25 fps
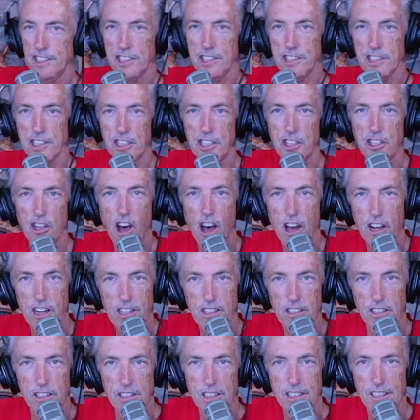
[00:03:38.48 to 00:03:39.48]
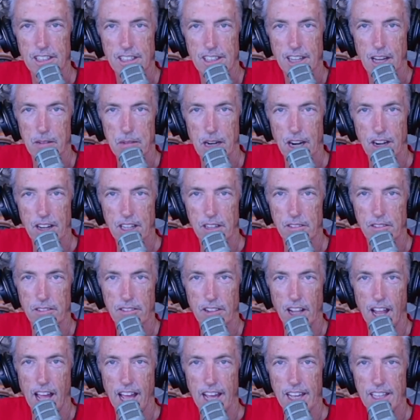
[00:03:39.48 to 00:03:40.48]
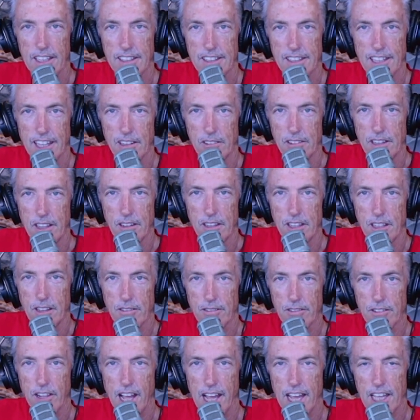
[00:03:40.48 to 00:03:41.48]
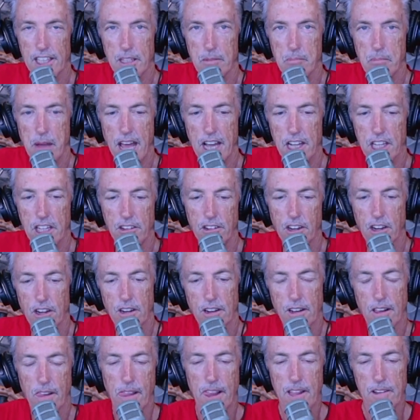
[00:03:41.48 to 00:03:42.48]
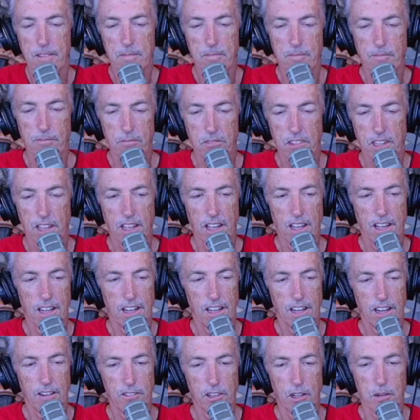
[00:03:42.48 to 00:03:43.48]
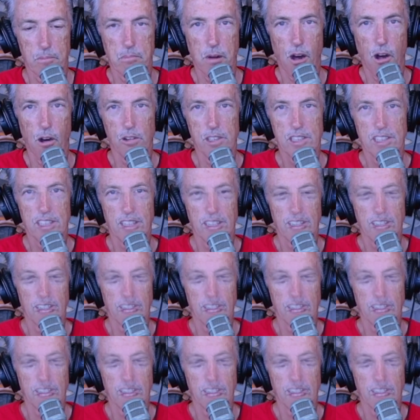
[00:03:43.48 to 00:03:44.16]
is the nautical American flag that you, you fly on the back of your of your boat.